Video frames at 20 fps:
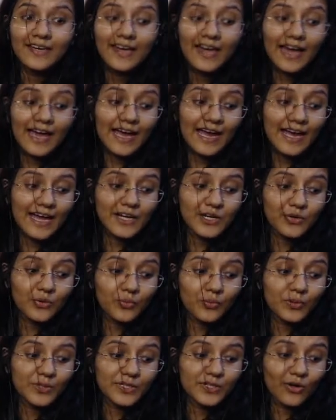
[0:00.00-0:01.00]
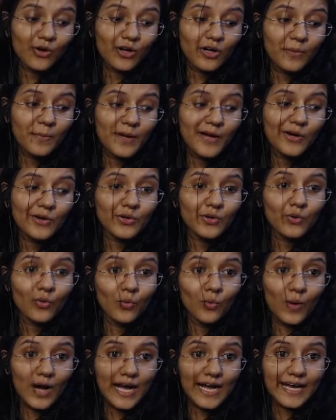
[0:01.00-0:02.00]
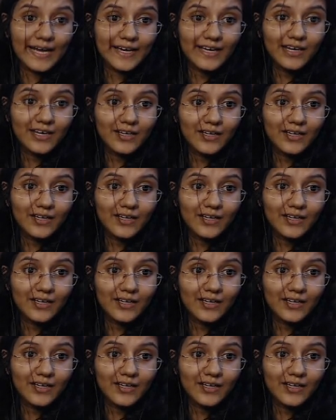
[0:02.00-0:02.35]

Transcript: and we'll talk about why.